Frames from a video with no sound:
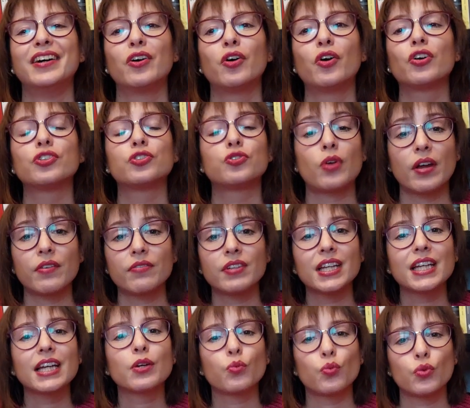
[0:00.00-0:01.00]
or
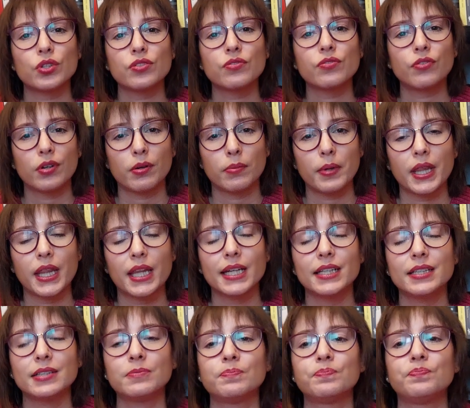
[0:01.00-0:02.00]
traveling was
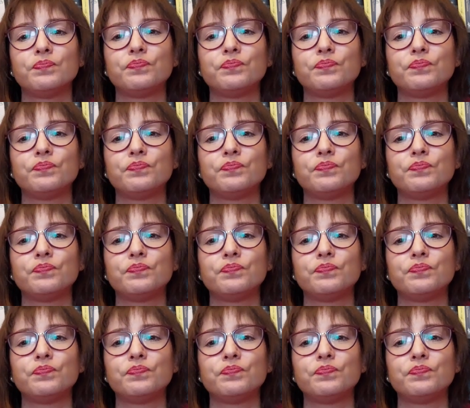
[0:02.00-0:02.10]
forbidden.